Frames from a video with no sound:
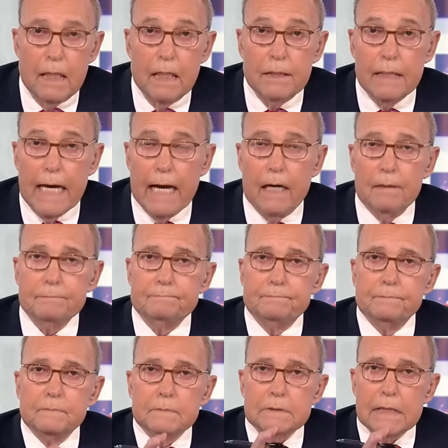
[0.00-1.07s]
Now,
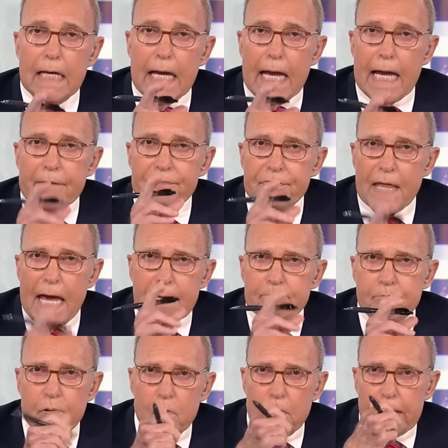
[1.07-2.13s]
at
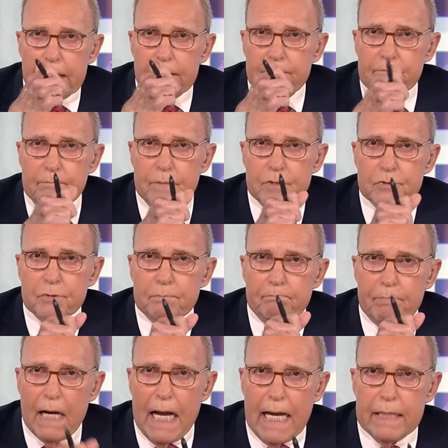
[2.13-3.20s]
that point, Mr.
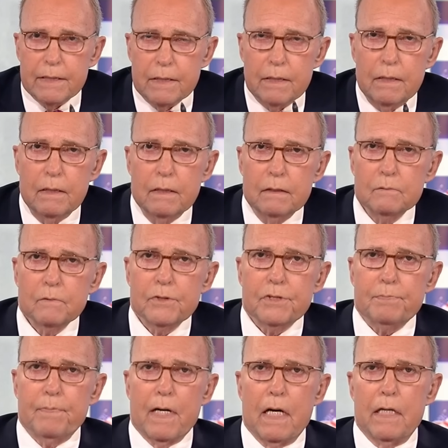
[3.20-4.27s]
Biden
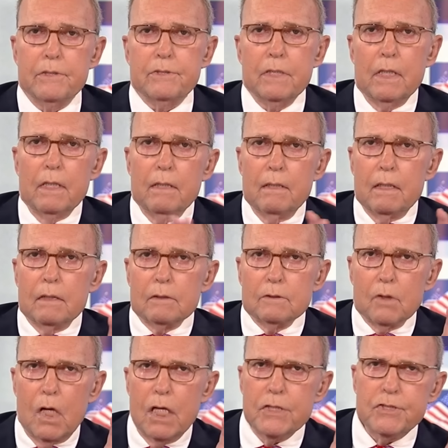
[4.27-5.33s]
responds,
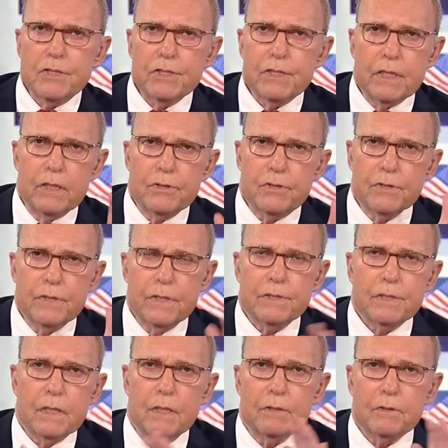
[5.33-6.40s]
launches into
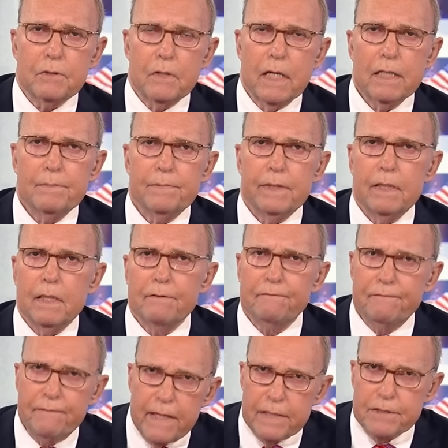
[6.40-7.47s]
this incredibly
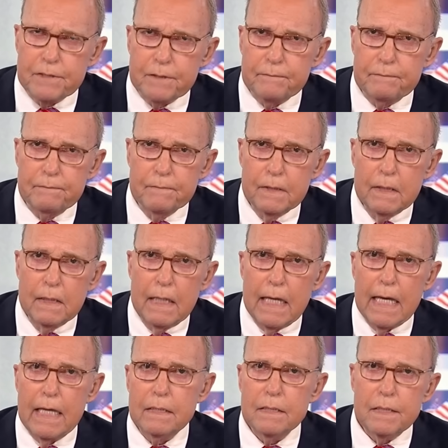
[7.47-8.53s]
offensive
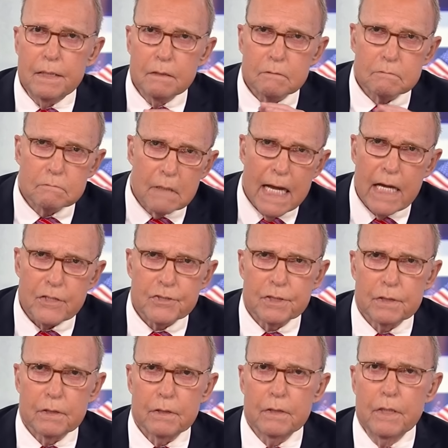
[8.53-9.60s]
and
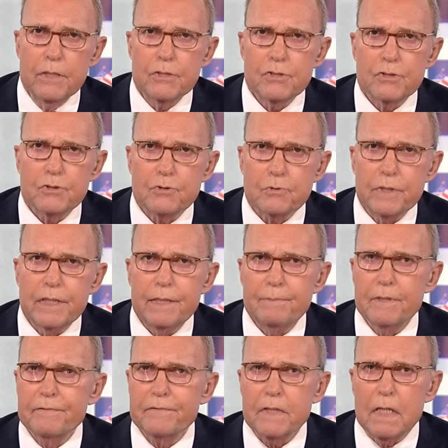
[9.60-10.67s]
irrational
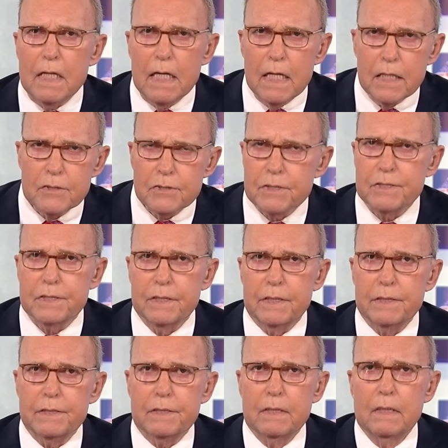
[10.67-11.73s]
stream of
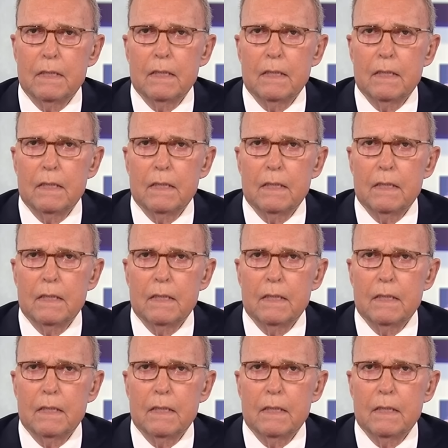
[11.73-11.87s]
consciousness